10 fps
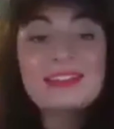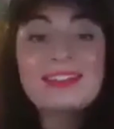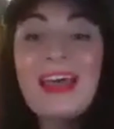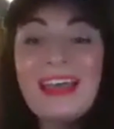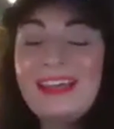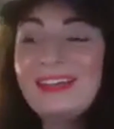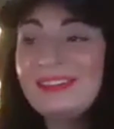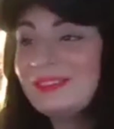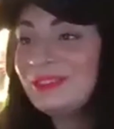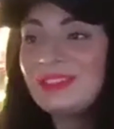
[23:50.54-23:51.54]
no,
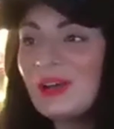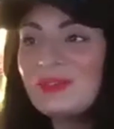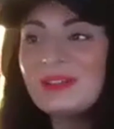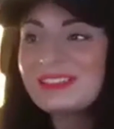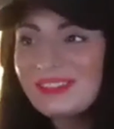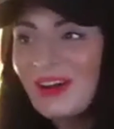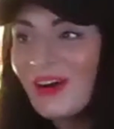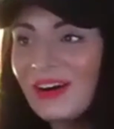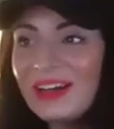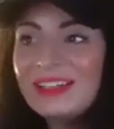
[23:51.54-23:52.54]
it's
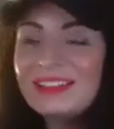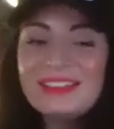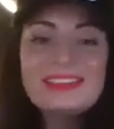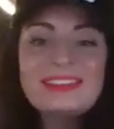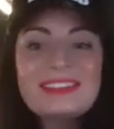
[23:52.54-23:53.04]
not. It's